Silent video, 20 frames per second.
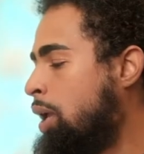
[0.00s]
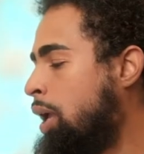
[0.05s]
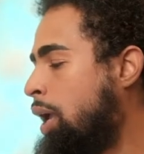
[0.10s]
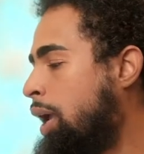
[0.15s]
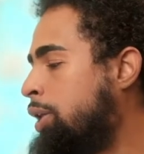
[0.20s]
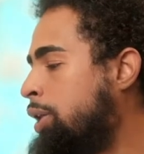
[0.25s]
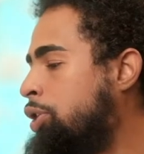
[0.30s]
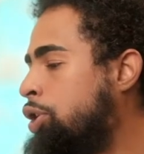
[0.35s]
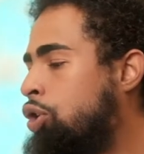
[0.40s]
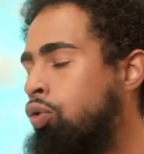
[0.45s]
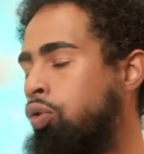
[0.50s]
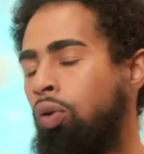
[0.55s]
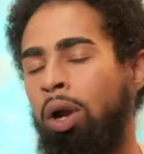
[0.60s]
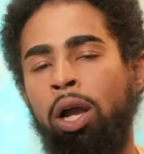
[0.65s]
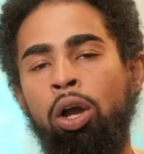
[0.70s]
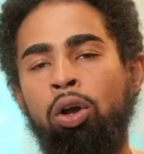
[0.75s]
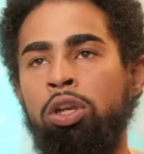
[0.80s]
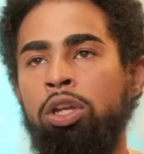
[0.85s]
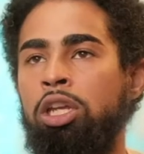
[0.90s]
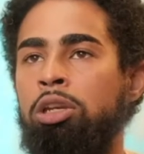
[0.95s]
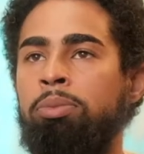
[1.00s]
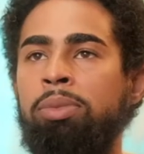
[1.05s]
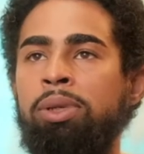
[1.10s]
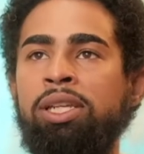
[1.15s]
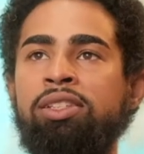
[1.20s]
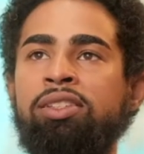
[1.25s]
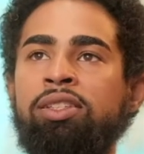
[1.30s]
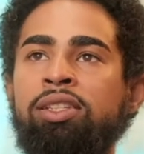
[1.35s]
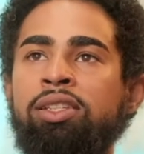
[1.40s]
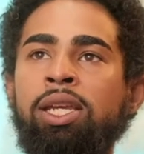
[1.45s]
And the crown can be
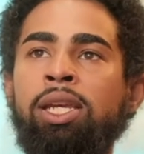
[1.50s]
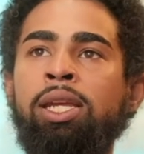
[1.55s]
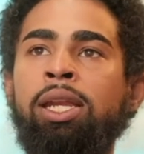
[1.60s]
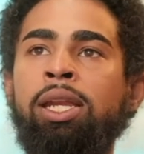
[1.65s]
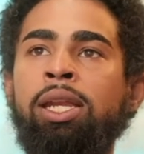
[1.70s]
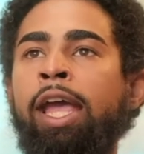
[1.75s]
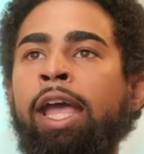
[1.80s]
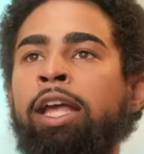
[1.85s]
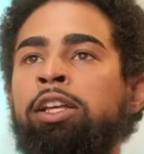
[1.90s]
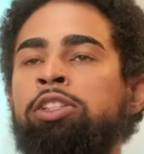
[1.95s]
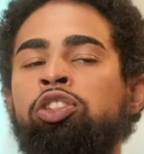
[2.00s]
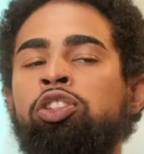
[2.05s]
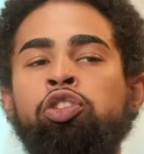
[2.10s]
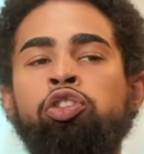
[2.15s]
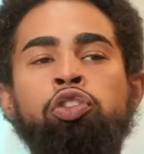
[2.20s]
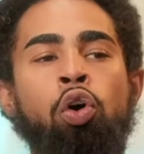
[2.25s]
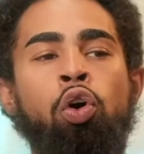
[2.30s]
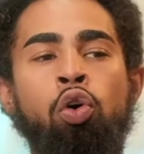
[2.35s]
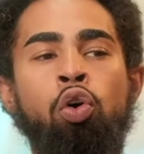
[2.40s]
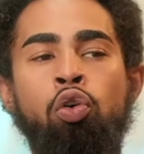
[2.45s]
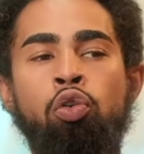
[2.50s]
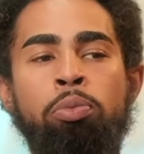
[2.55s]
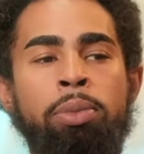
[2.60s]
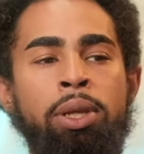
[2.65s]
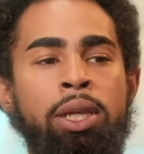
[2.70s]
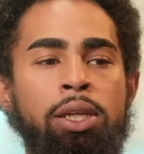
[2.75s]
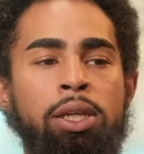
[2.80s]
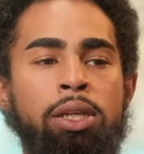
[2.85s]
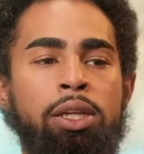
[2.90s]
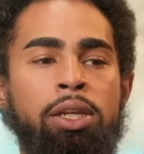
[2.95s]
seen as so
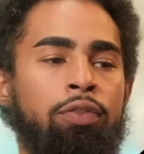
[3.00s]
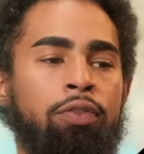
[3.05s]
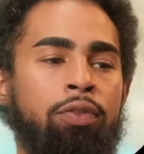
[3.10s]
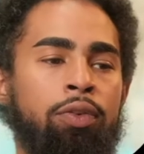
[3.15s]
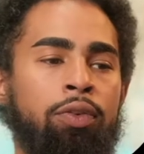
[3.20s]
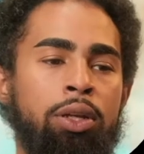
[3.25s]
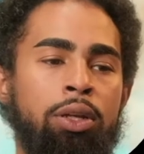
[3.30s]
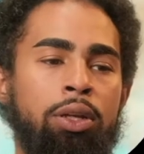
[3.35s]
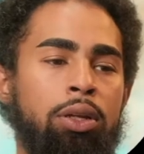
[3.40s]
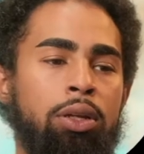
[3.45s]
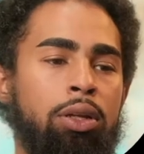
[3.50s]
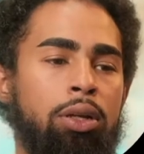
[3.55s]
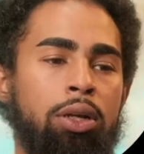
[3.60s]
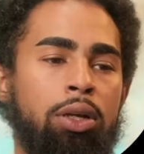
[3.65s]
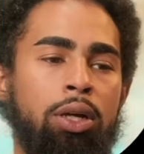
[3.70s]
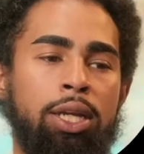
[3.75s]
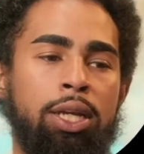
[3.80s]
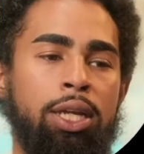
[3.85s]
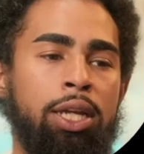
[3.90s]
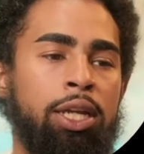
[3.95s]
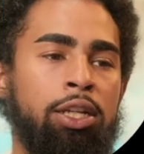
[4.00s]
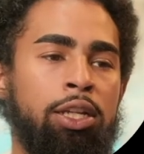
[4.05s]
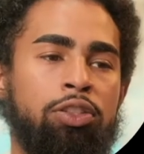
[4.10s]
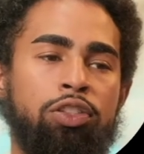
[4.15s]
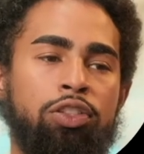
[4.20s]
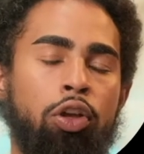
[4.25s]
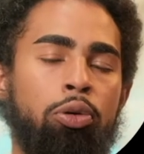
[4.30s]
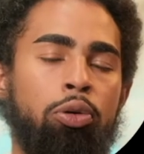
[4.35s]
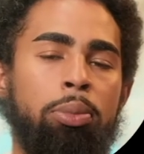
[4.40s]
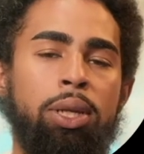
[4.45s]
many different, again,
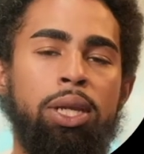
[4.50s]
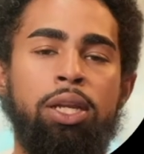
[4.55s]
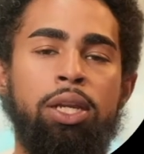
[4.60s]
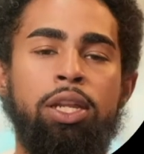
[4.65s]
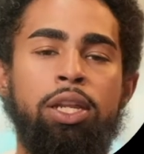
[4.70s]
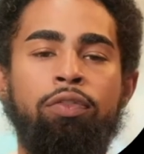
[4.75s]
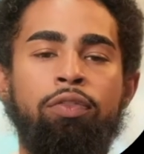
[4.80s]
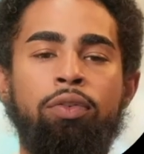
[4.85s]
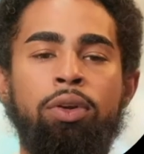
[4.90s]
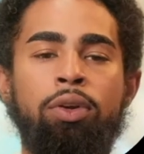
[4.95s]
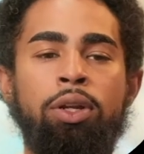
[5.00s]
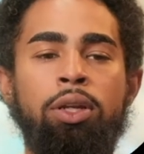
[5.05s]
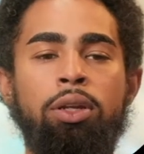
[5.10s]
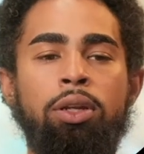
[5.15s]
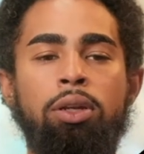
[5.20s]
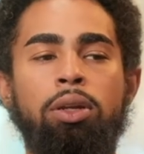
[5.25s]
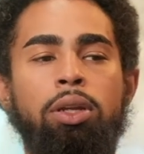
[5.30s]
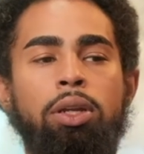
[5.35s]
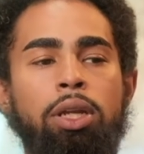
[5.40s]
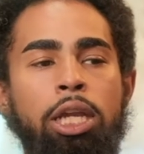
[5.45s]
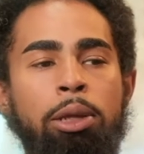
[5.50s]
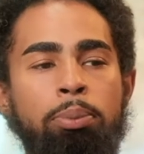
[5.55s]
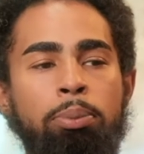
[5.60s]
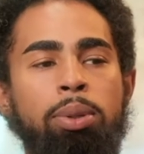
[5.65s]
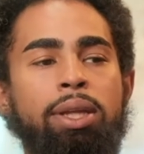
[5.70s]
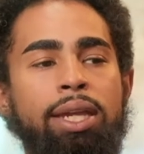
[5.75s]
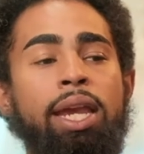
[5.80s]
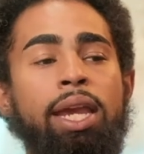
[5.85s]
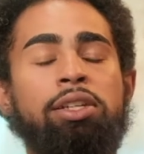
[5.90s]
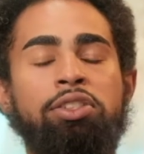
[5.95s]
so many different
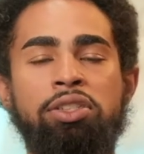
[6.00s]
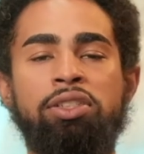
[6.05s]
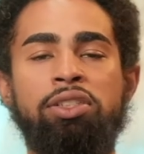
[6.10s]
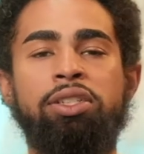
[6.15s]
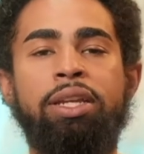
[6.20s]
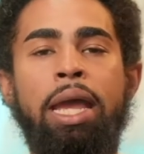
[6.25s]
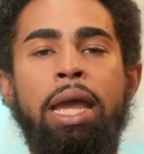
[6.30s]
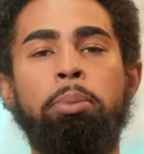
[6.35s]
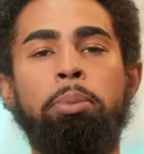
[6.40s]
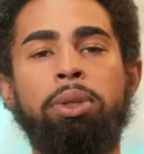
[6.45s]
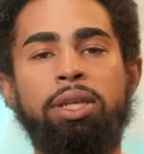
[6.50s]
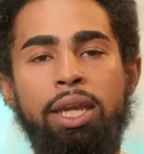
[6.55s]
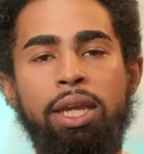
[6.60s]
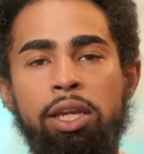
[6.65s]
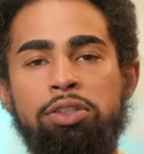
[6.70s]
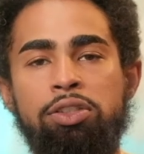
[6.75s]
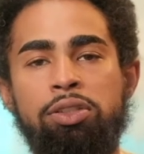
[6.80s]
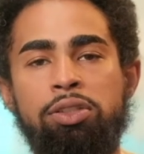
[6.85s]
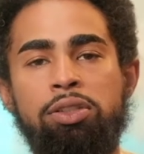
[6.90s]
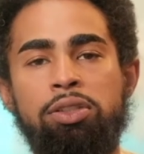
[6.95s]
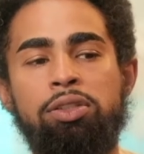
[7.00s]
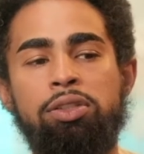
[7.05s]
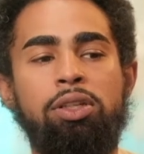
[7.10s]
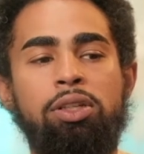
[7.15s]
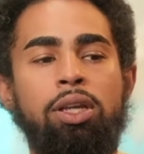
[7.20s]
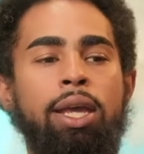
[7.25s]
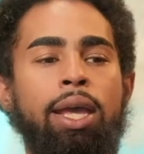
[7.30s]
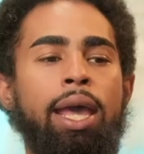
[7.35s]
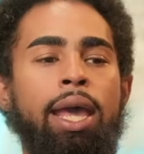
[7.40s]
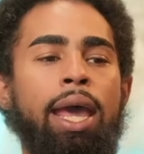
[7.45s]
implications and applications.
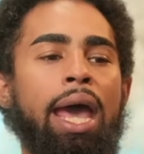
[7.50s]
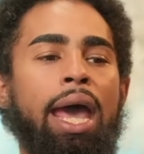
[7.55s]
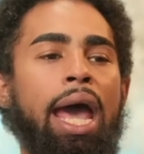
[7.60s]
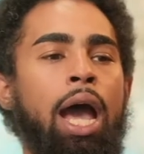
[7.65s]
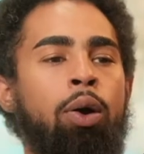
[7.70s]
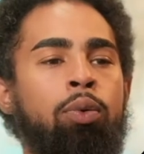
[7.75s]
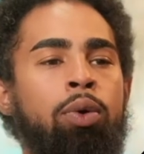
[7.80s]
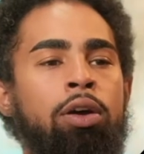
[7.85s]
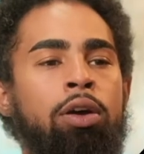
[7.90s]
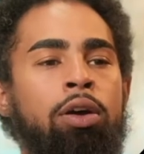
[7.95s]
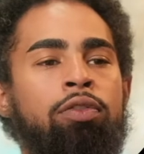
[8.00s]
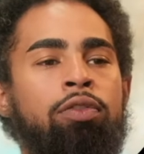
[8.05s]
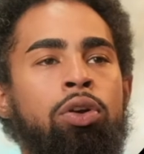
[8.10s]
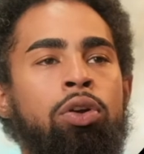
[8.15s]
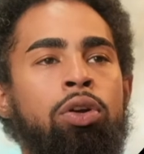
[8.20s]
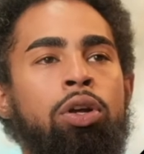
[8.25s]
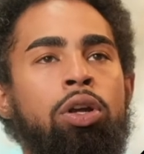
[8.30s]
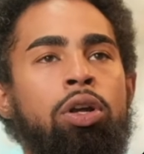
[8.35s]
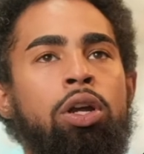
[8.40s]
However,